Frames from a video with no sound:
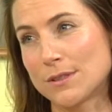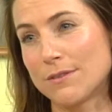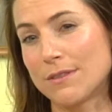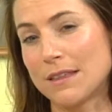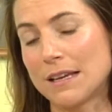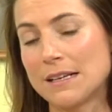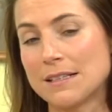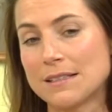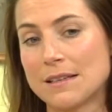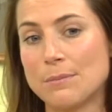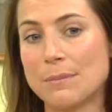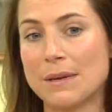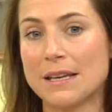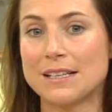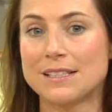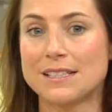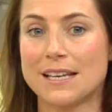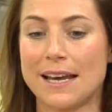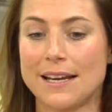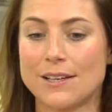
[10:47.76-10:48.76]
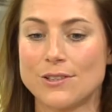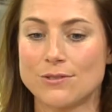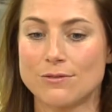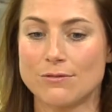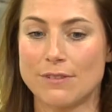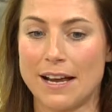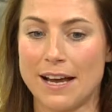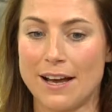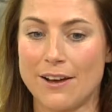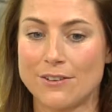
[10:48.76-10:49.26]
of things and meditate
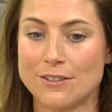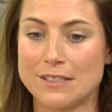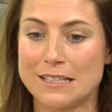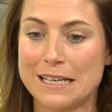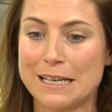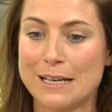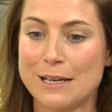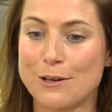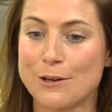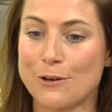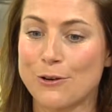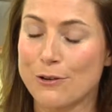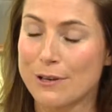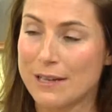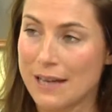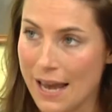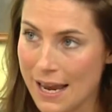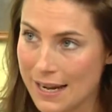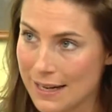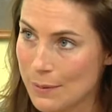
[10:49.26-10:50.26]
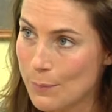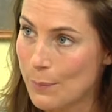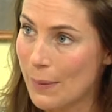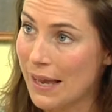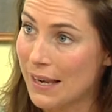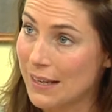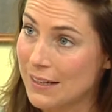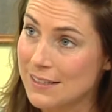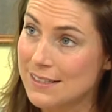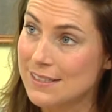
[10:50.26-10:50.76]
around creating
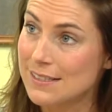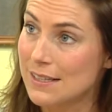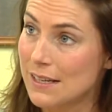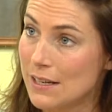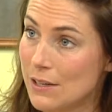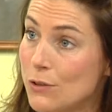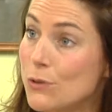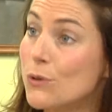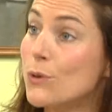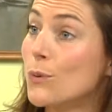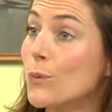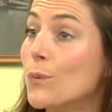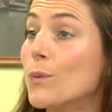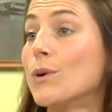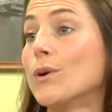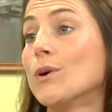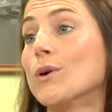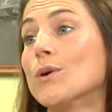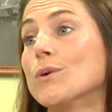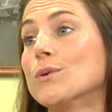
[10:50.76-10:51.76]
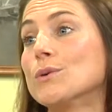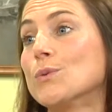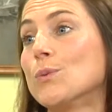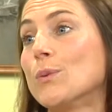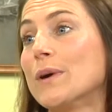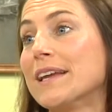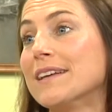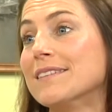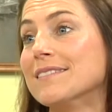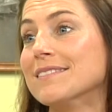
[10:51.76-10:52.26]
balance in your world
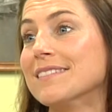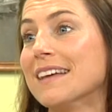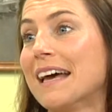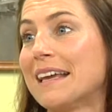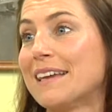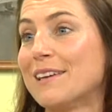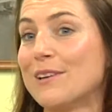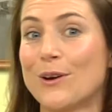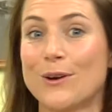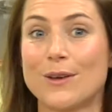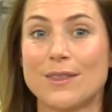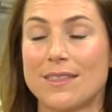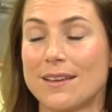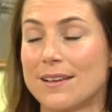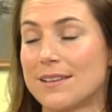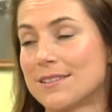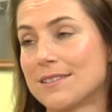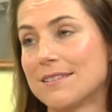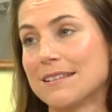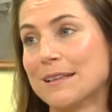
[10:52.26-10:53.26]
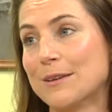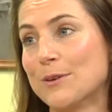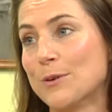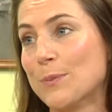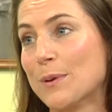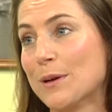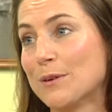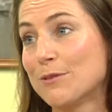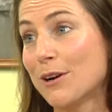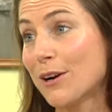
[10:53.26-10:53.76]
when, you know, things are a little
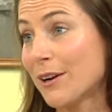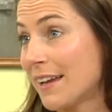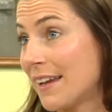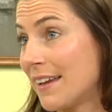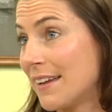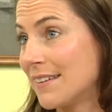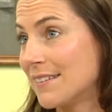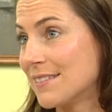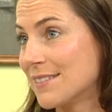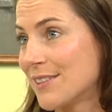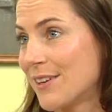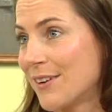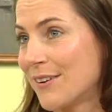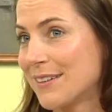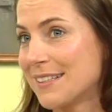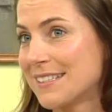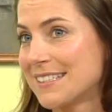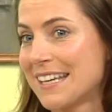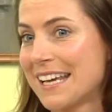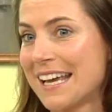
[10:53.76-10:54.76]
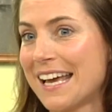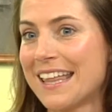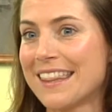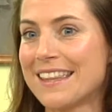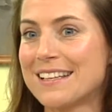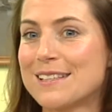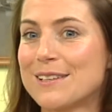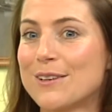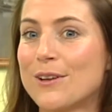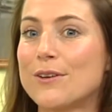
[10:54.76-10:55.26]
bit rocky. So
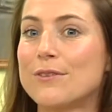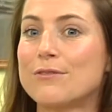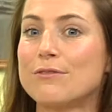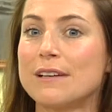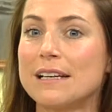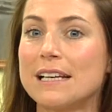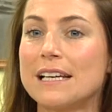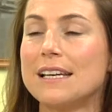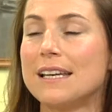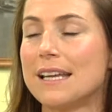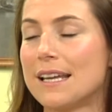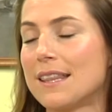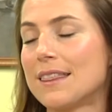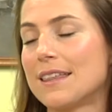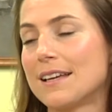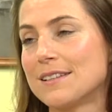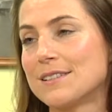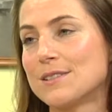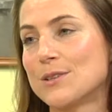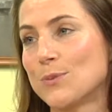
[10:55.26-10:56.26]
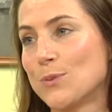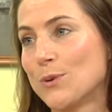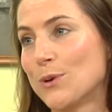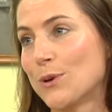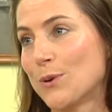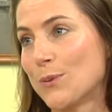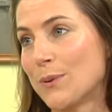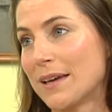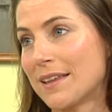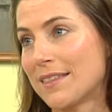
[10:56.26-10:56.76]
there's a lot of really neat things to
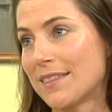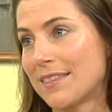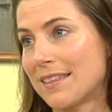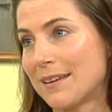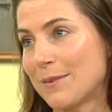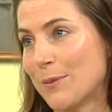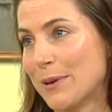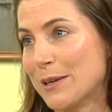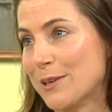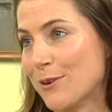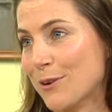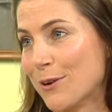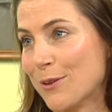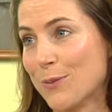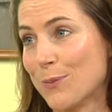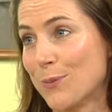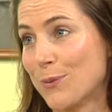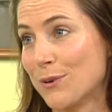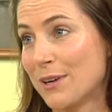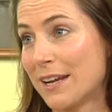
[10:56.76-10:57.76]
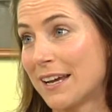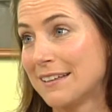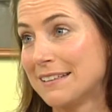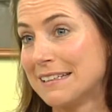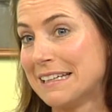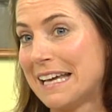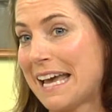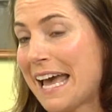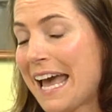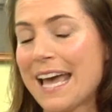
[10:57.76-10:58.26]
work with when you're on the water.
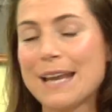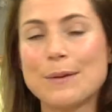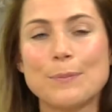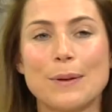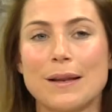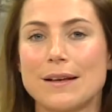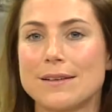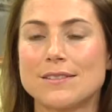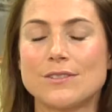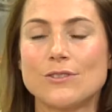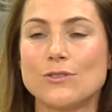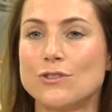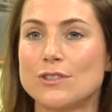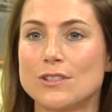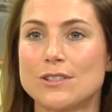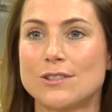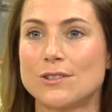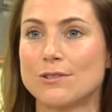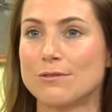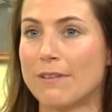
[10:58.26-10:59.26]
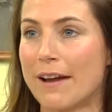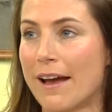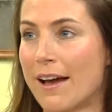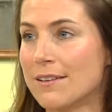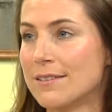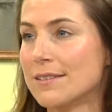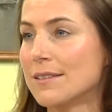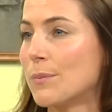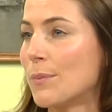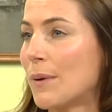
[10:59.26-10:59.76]
And plus you're just
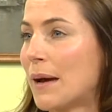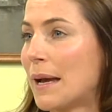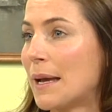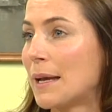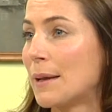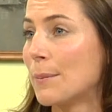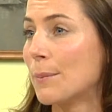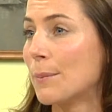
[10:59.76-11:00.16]
surrounded by